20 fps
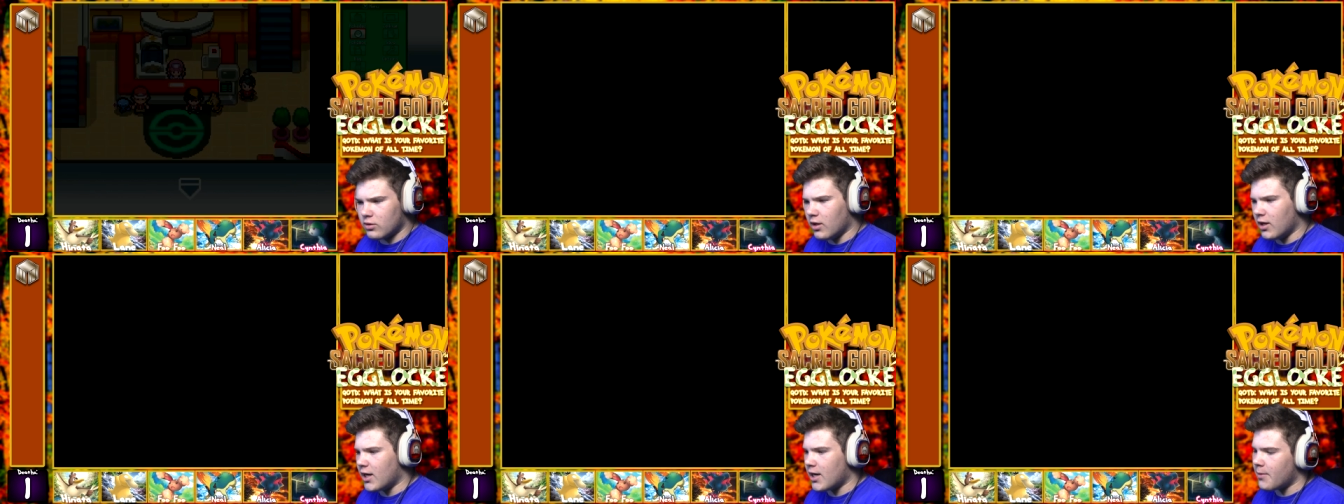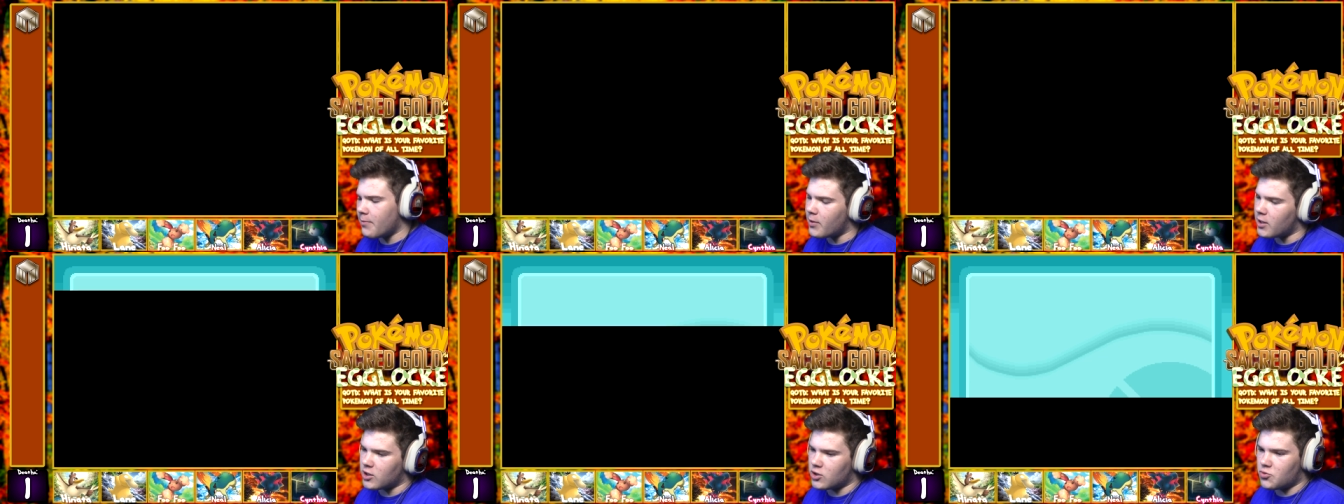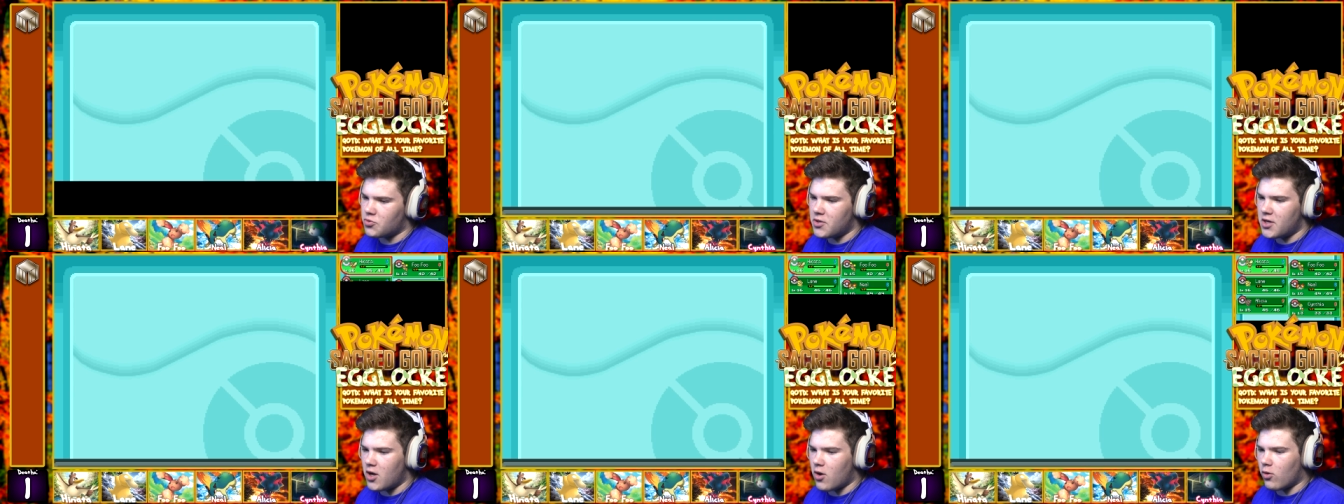not a
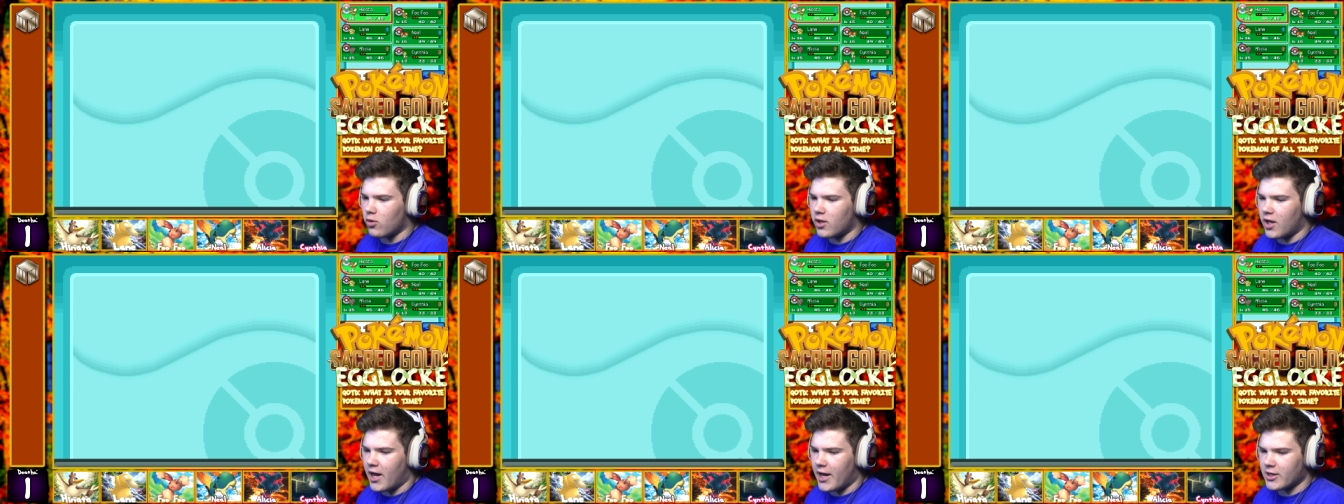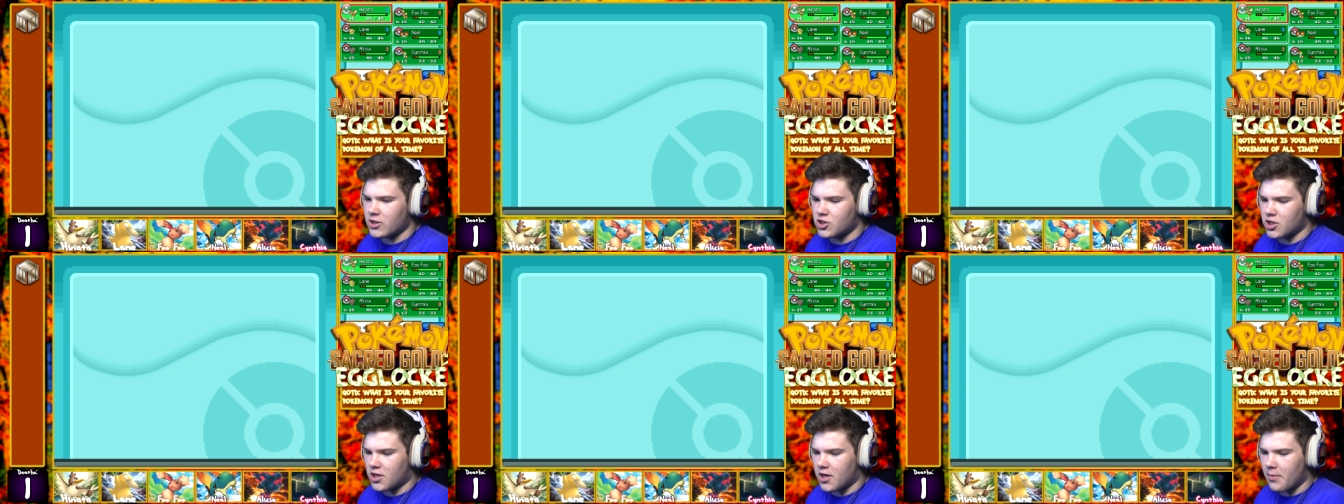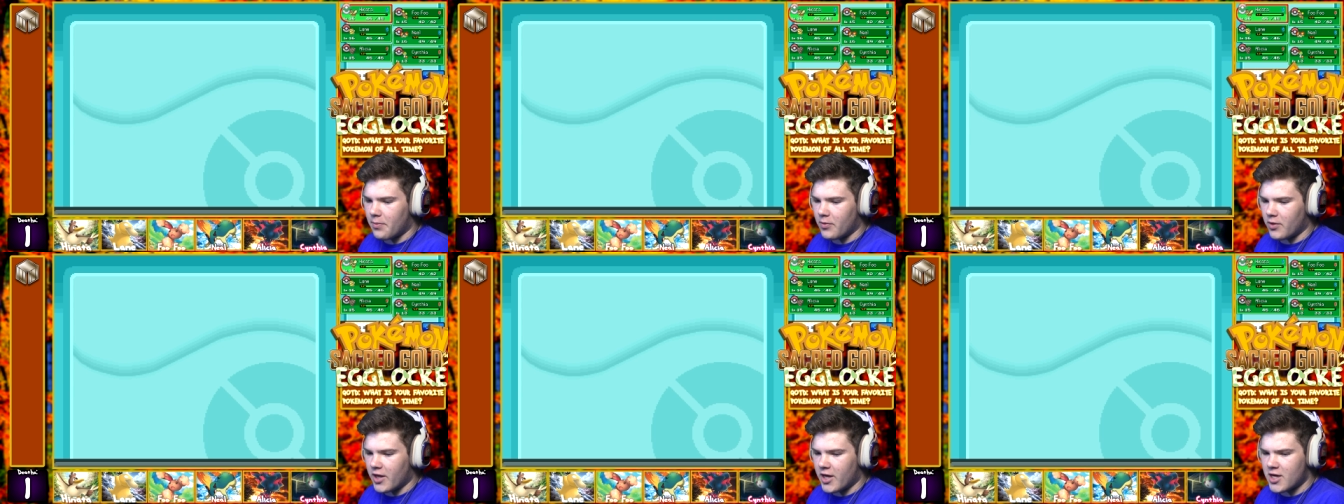bunch, we only hatched a
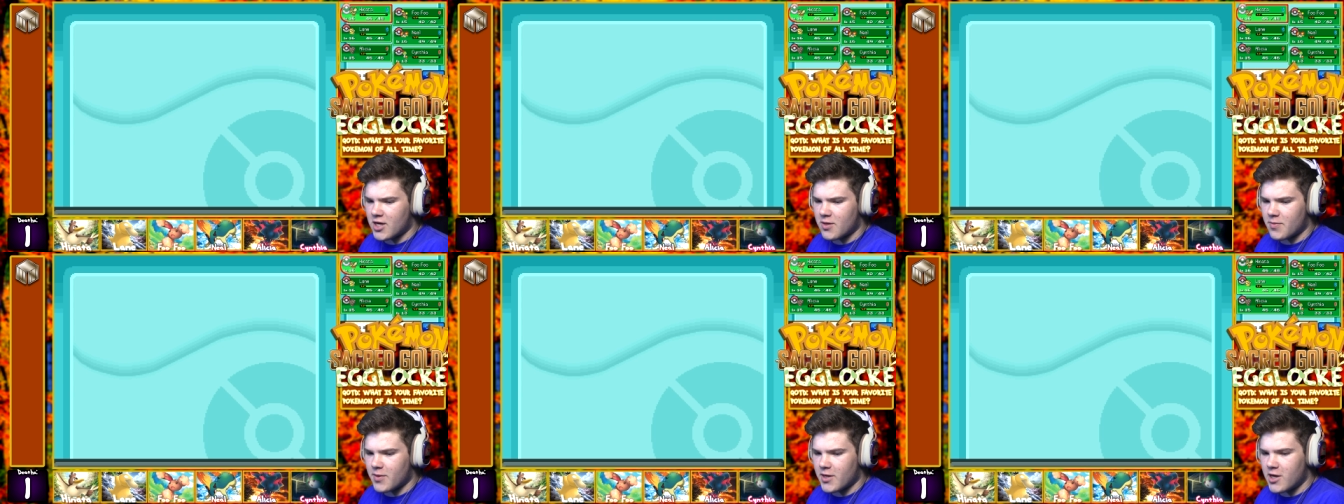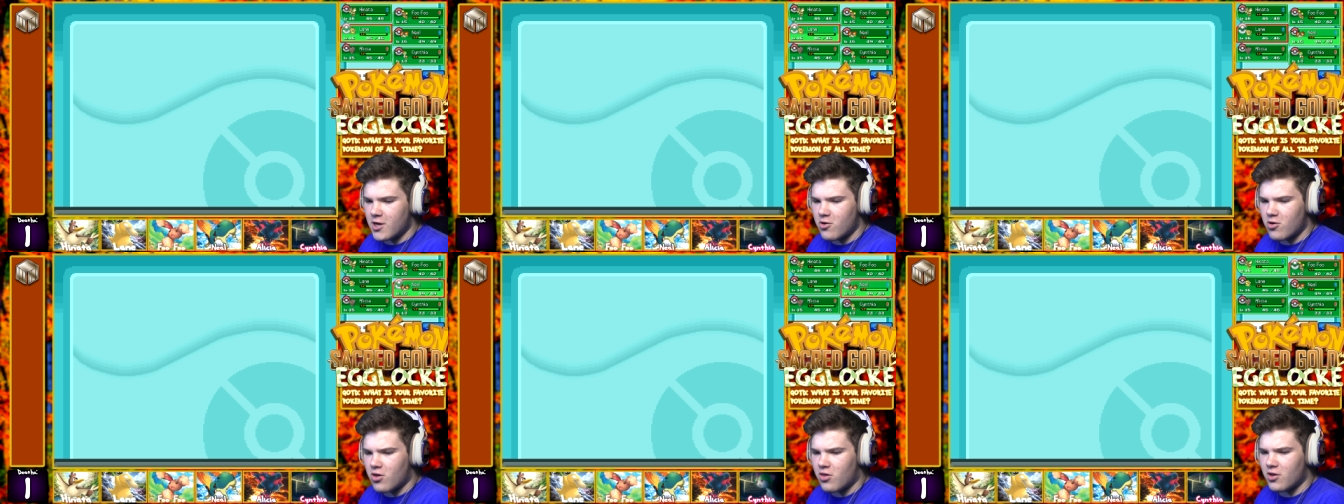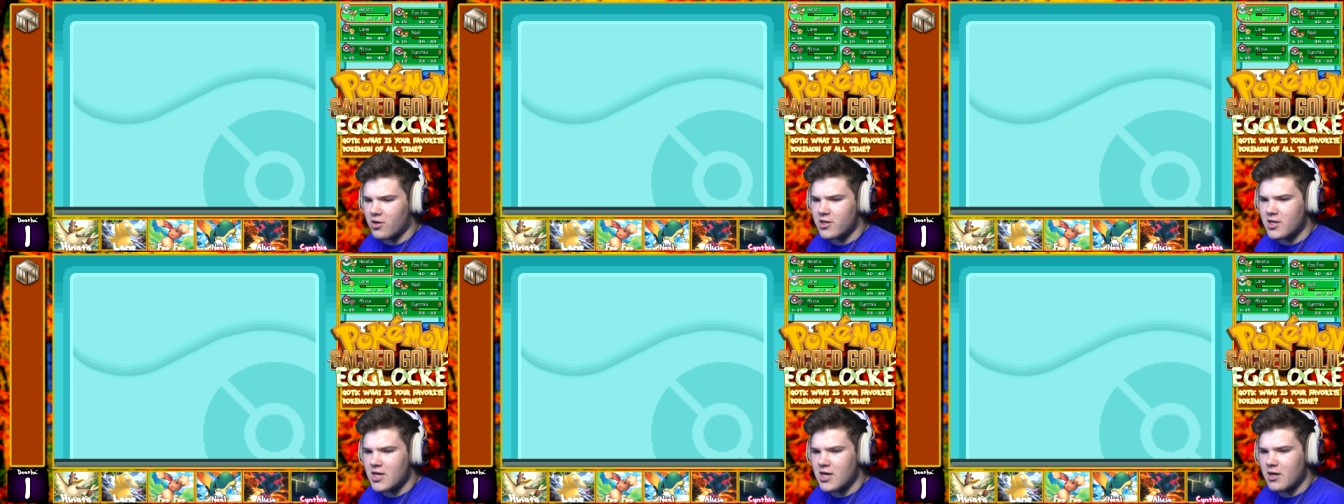couple eggs, but here's the
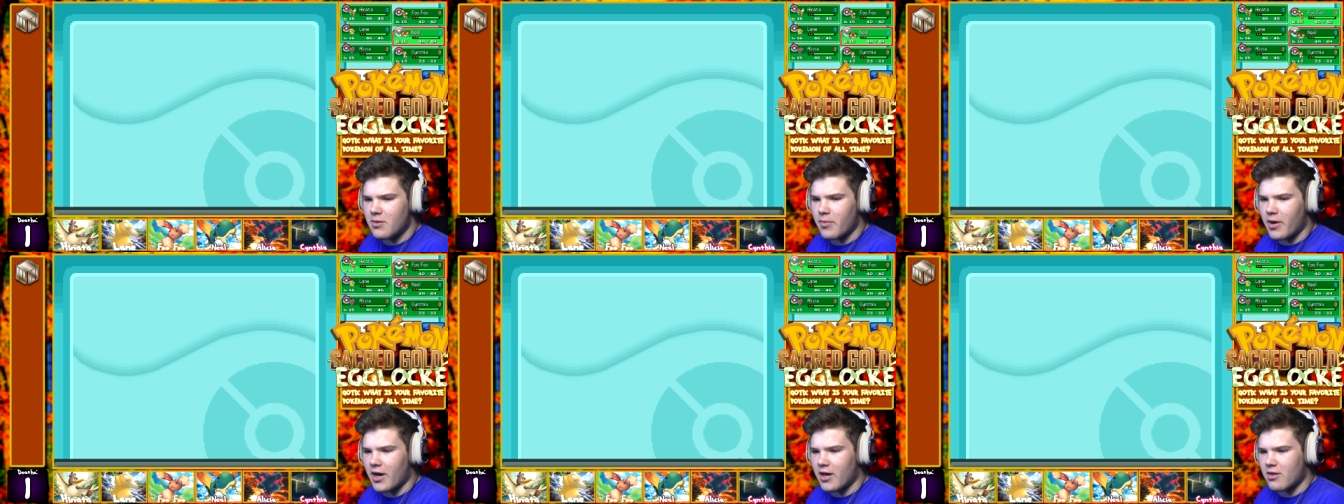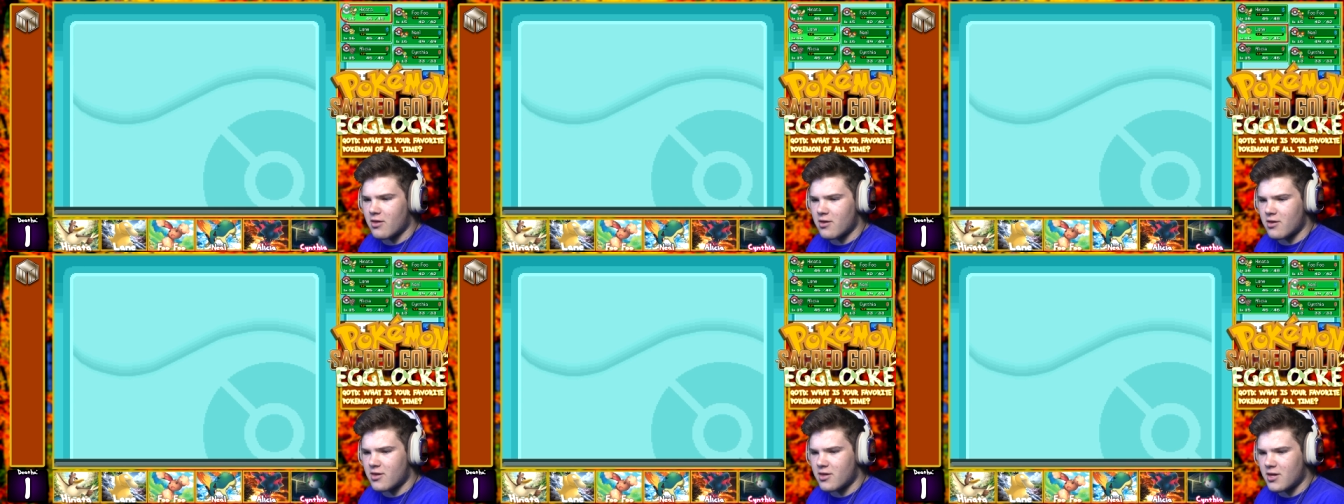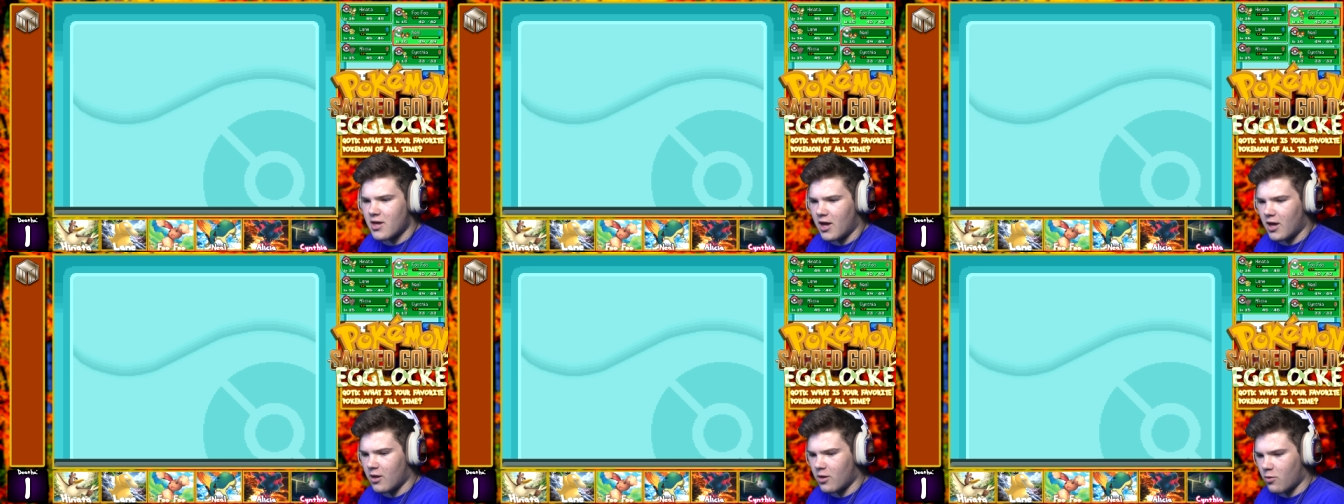team as it
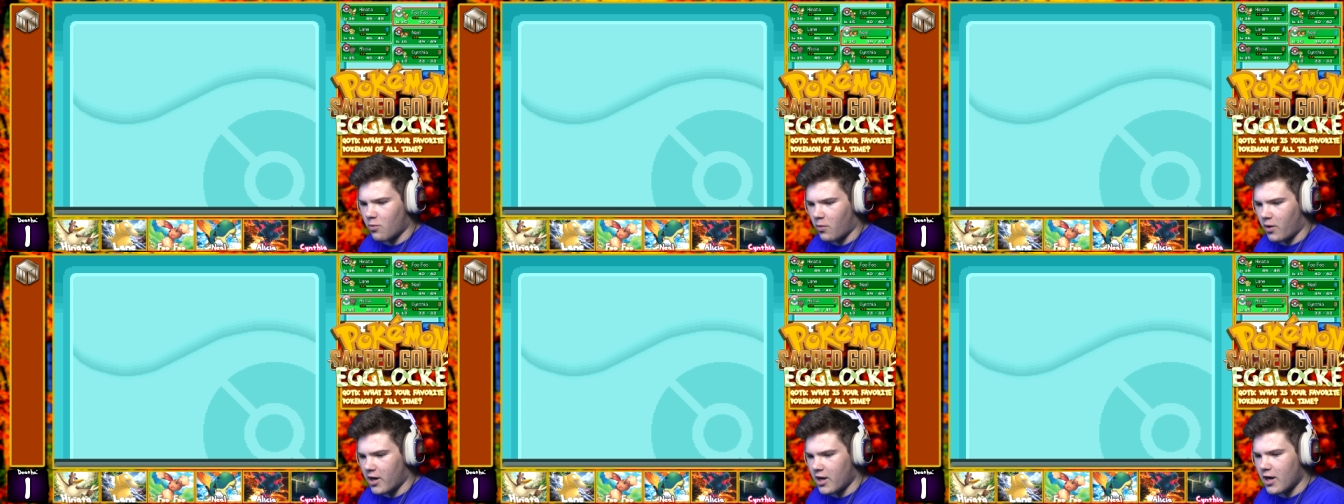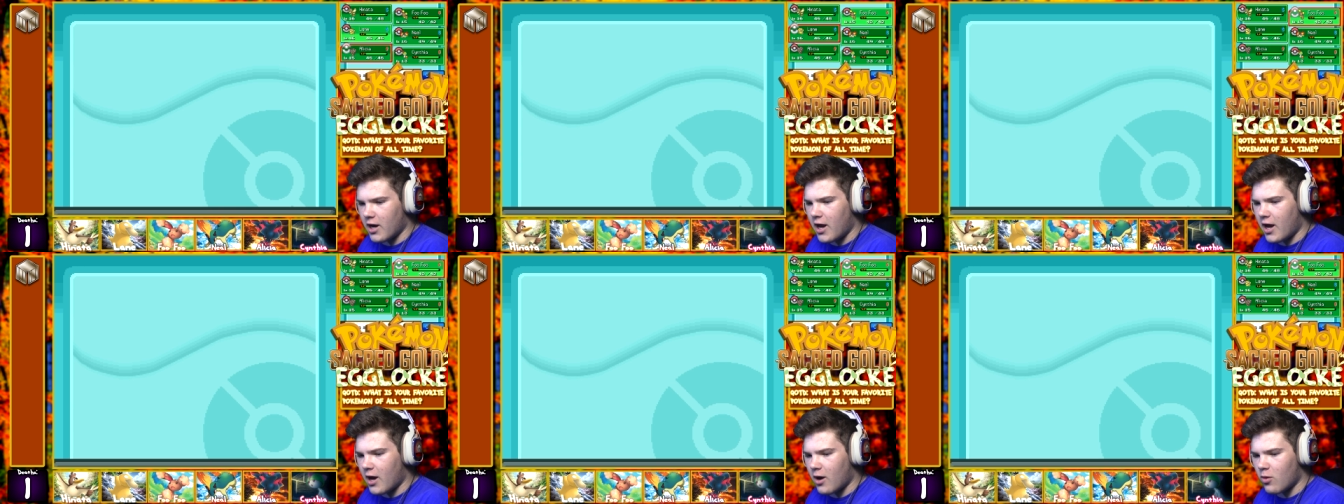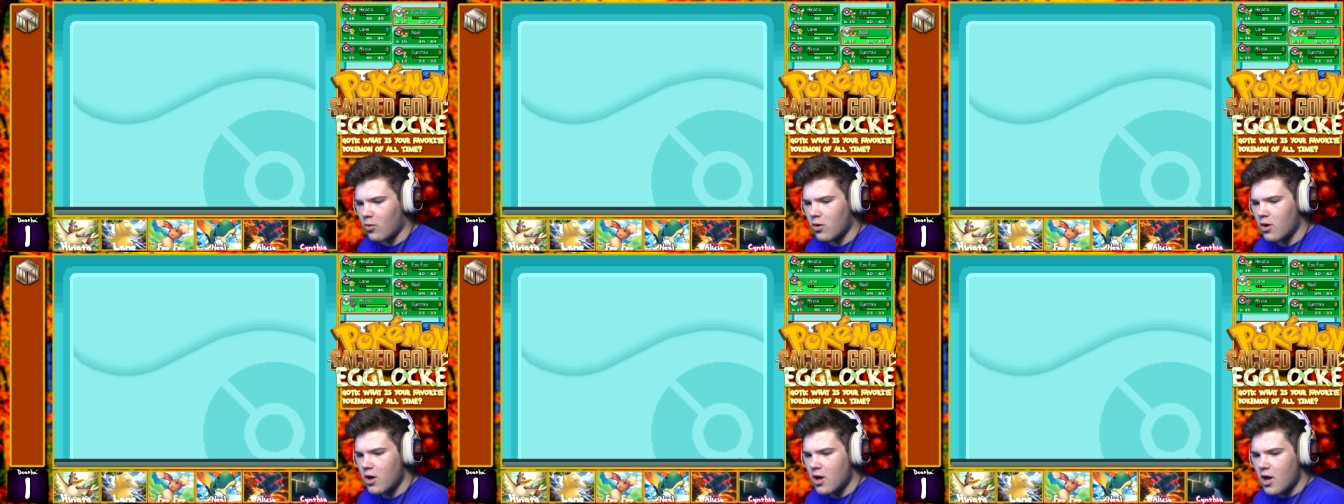stands right now.